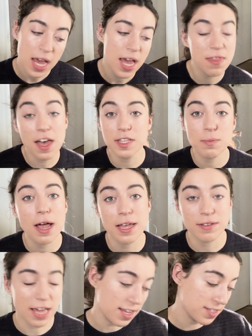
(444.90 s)
That's my
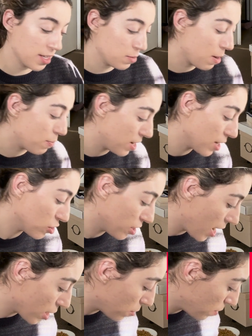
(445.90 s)
guess. That's my prediction.
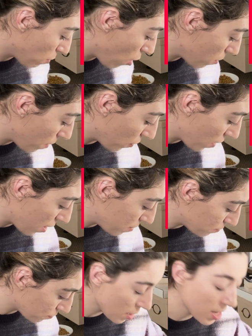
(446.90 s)
I could be wrong about
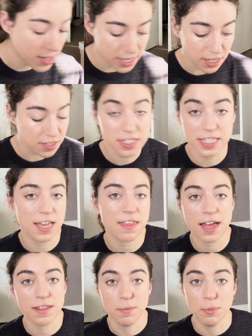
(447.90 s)
that. It doesn't say
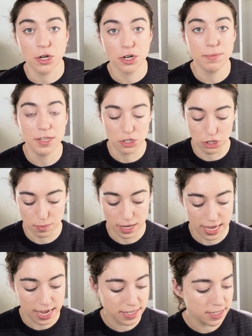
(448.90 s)
that in the blurb. That's just my
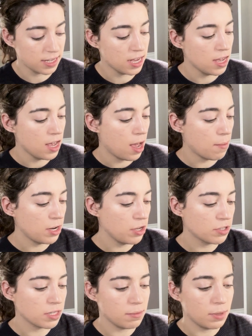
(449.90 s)
guess. I'm gonna
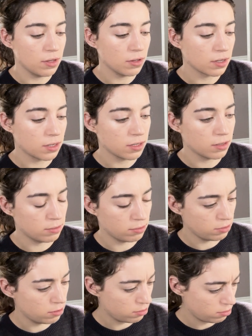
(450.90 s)
use the Milk
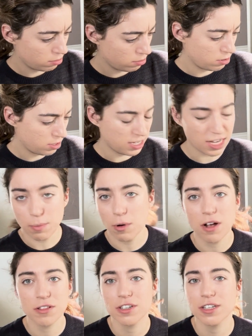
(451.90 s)
Stick
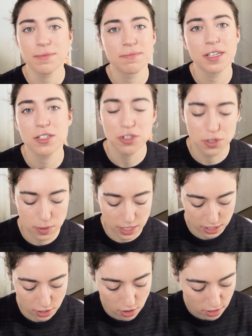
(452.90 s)
Bronzer. That's just what
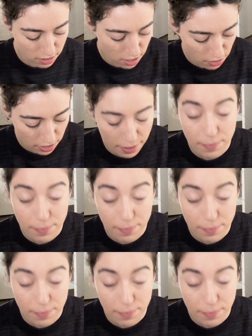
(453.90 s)
it's called. Okay,